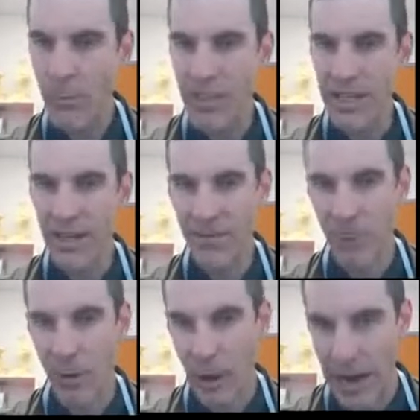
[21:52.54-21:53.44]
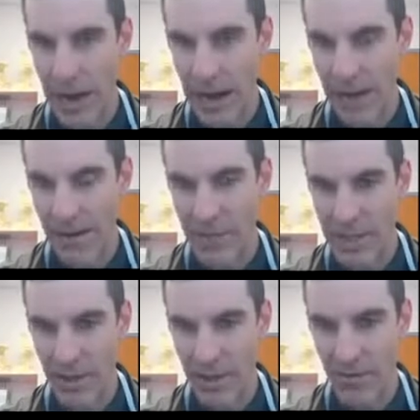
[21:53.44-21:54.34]
We did it for every
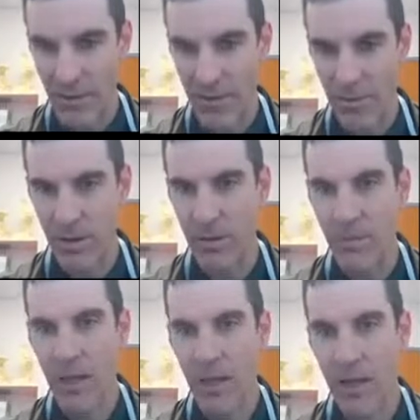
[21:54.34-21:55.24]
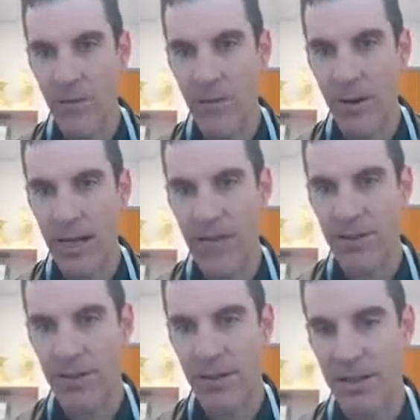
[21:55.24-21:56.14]
single vertebra, though. And very
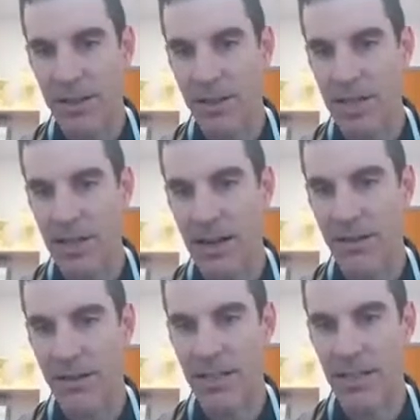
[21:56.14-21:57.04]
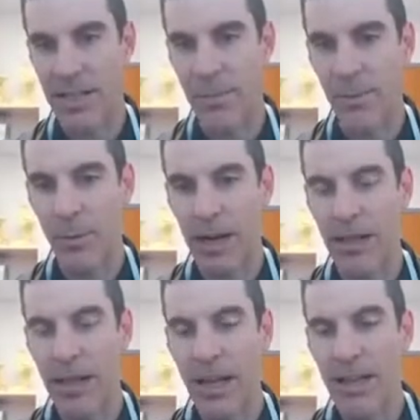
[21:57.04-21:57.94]
interesting, what you'll see here in this example,
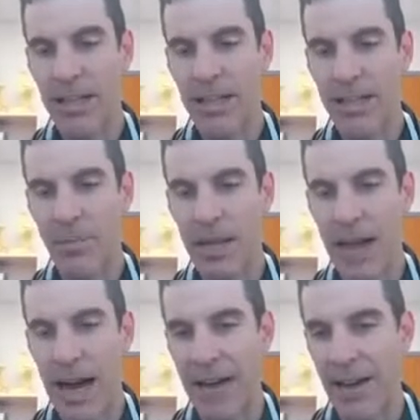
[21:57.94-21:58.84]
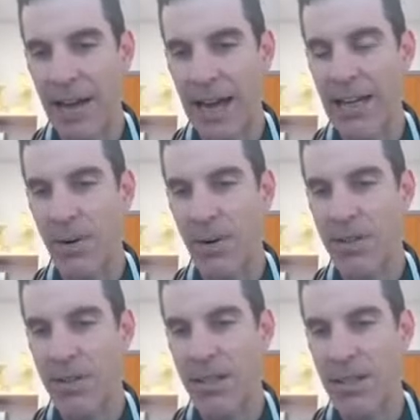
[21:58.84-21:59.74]
right? This is a PI of 80
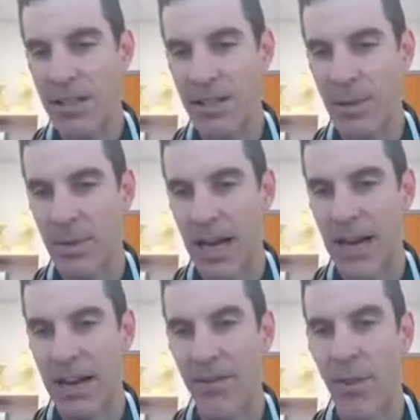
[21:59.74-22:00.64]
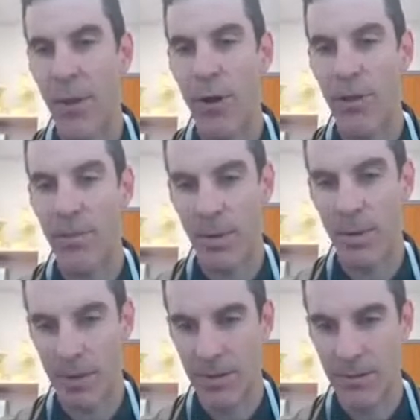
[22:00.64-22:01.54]
person. This is a PI of 30
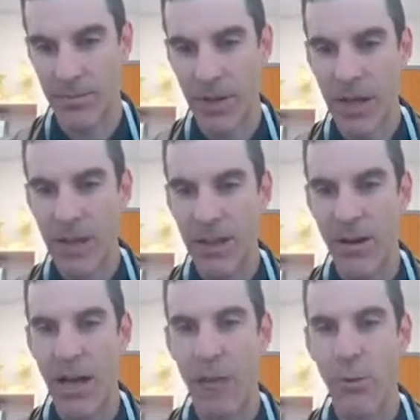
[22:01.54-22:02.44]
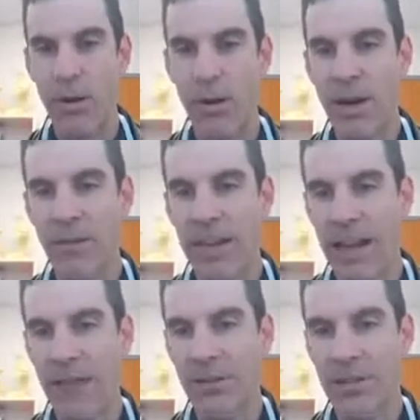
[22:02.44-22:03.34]
person. Their L1 pelvic
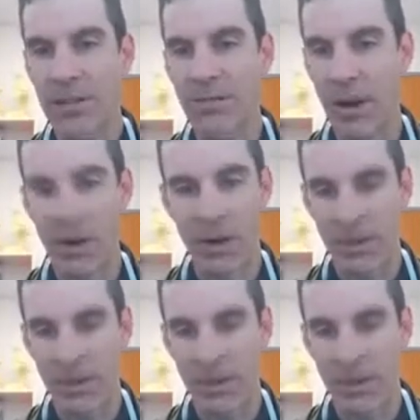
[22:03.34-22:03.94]
angles, very